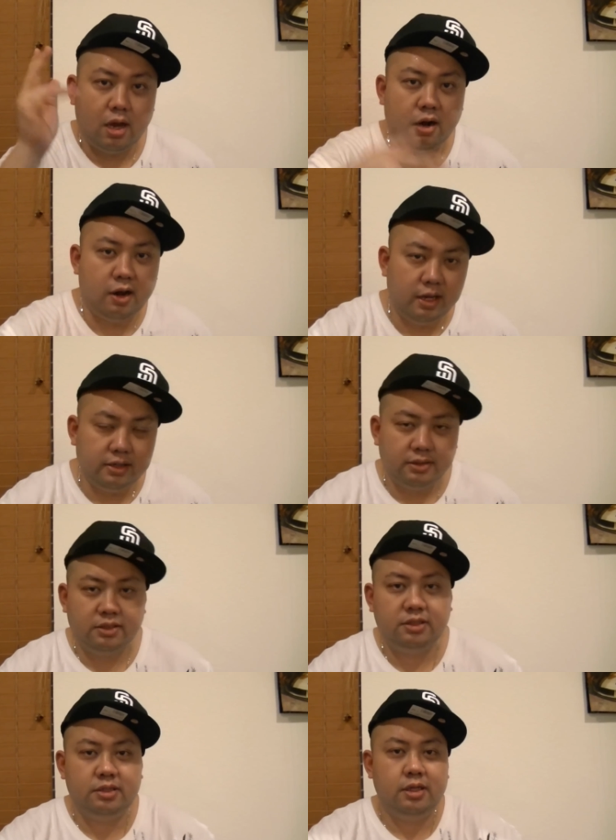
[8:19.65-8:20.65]
Alright,
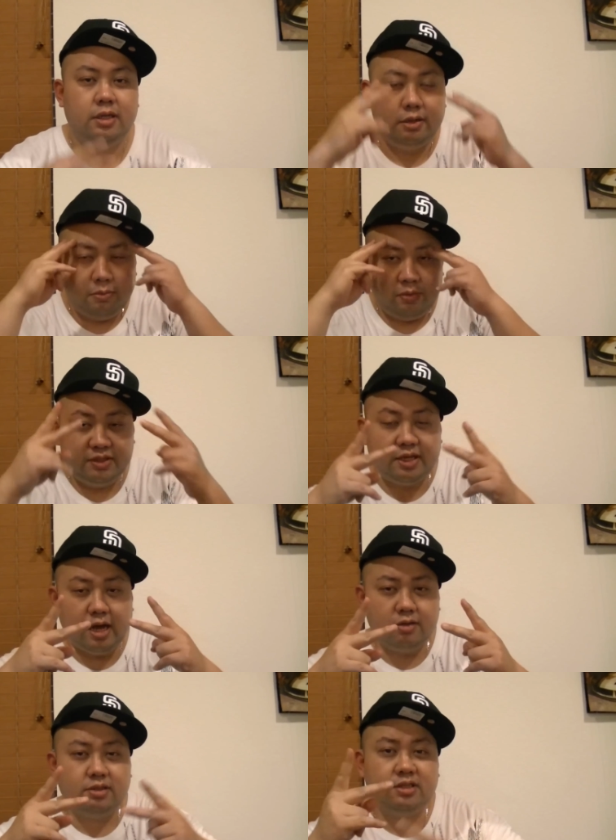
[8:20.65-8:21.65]
peace
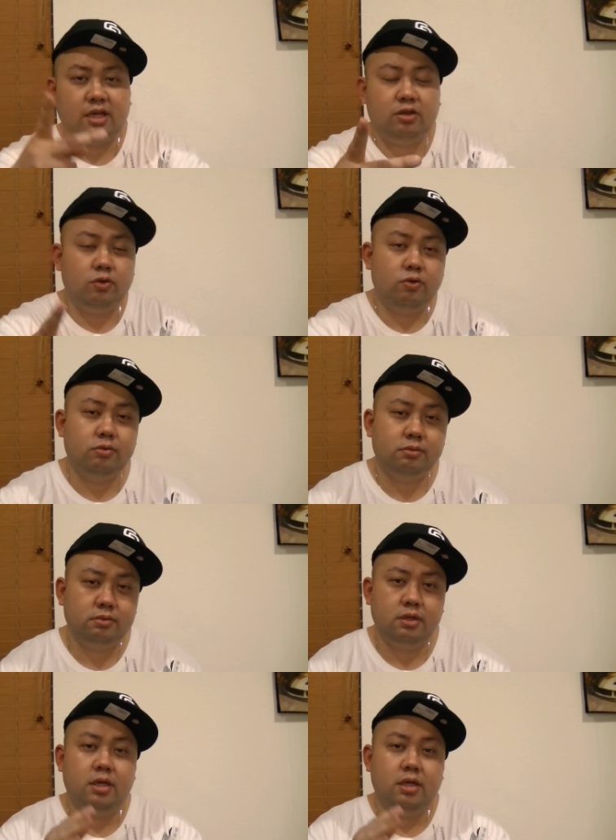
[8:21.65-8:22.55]
out, stay tuned,